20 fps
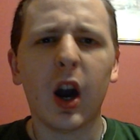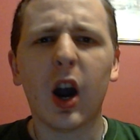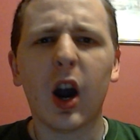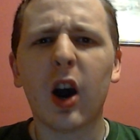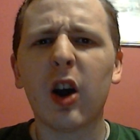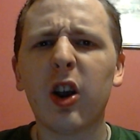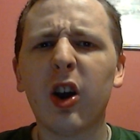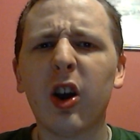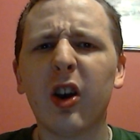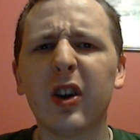
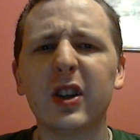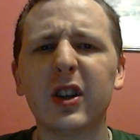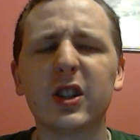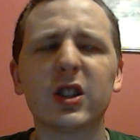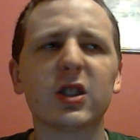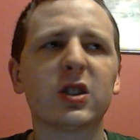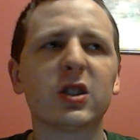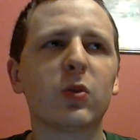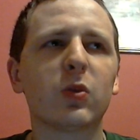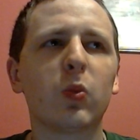I don't know, it's
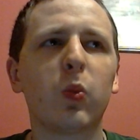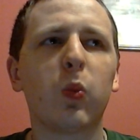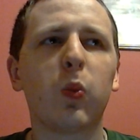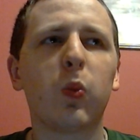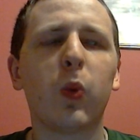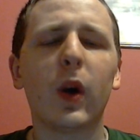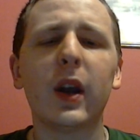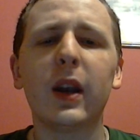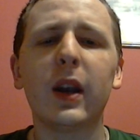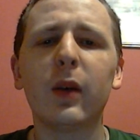just
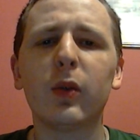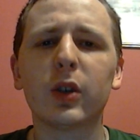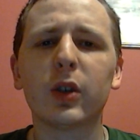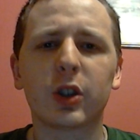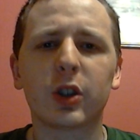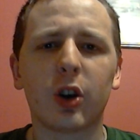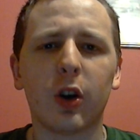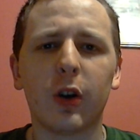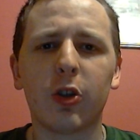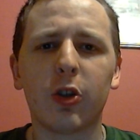when he was
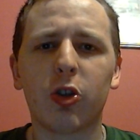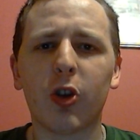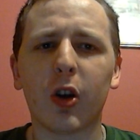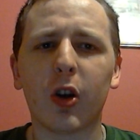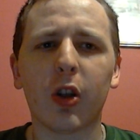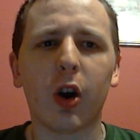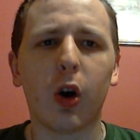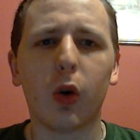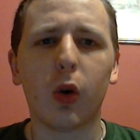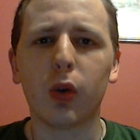going throughout
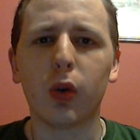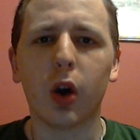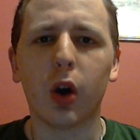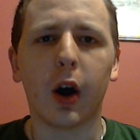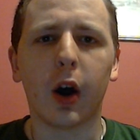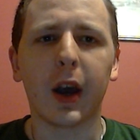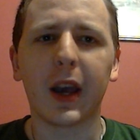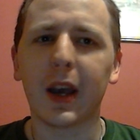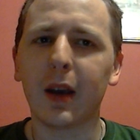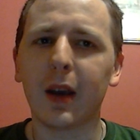the whole
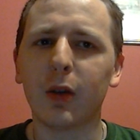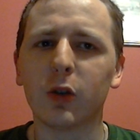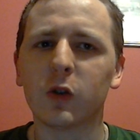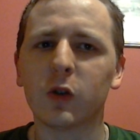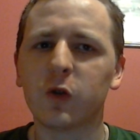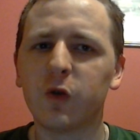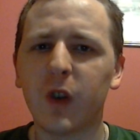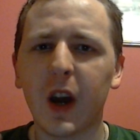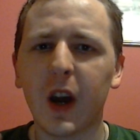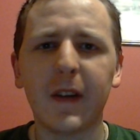night, he was
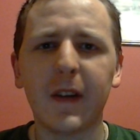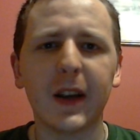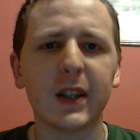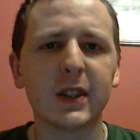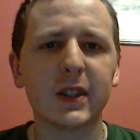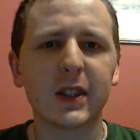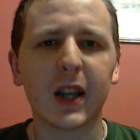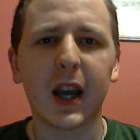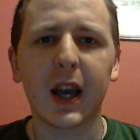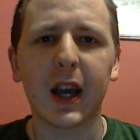very
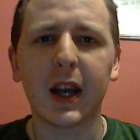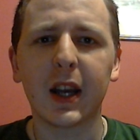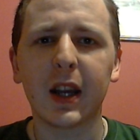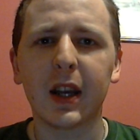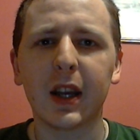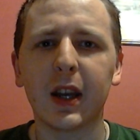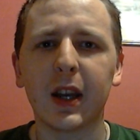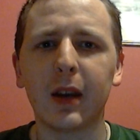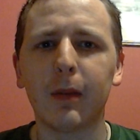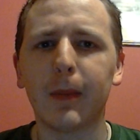
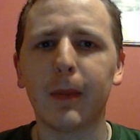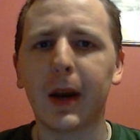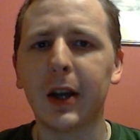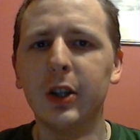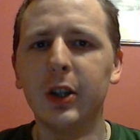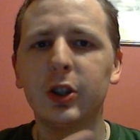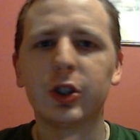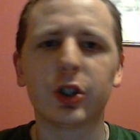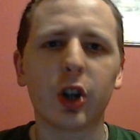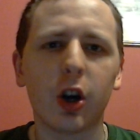entertaining. He
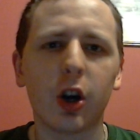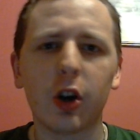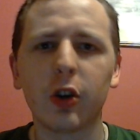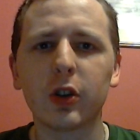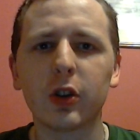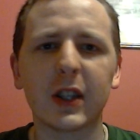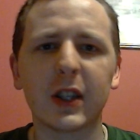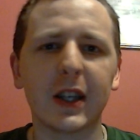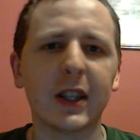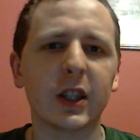made
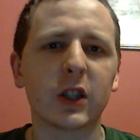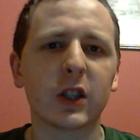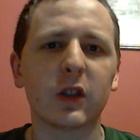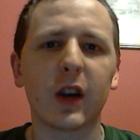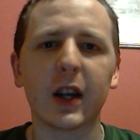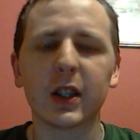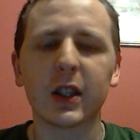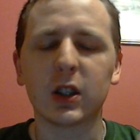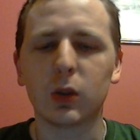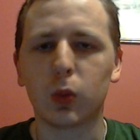jokes. He
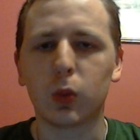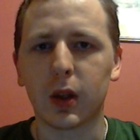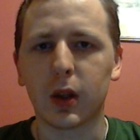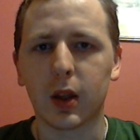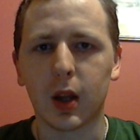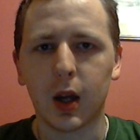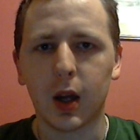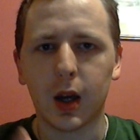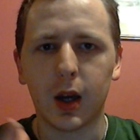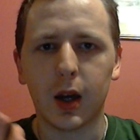interacted with
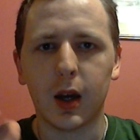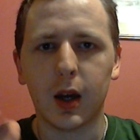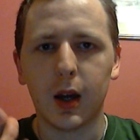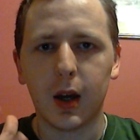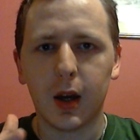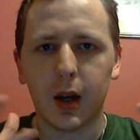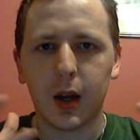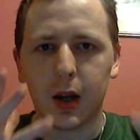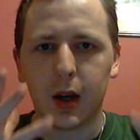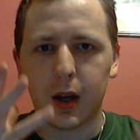the
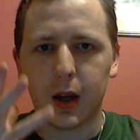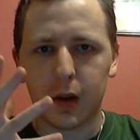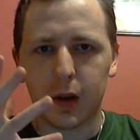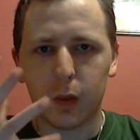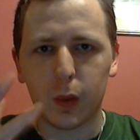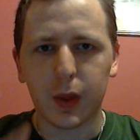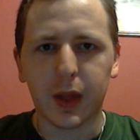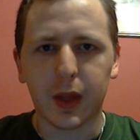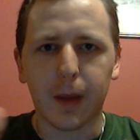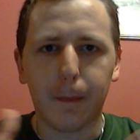
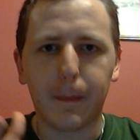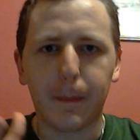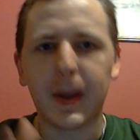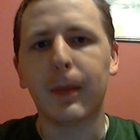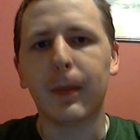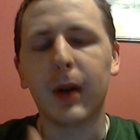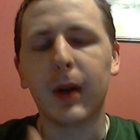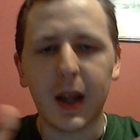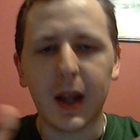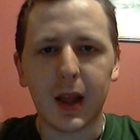
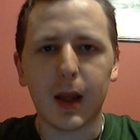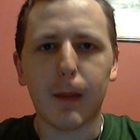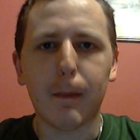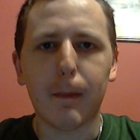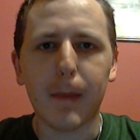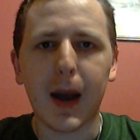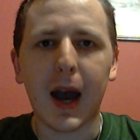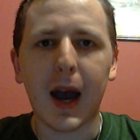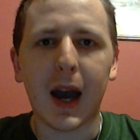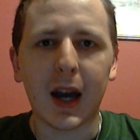people in the
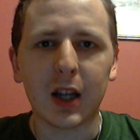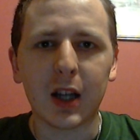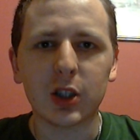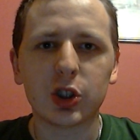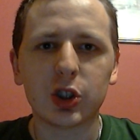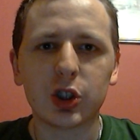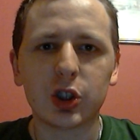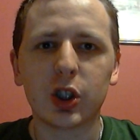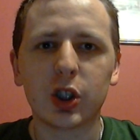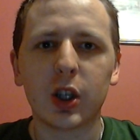
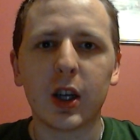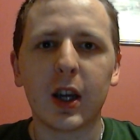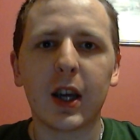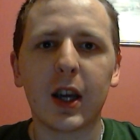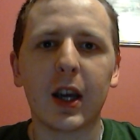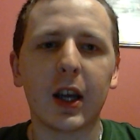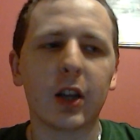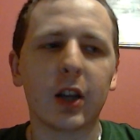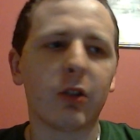match. He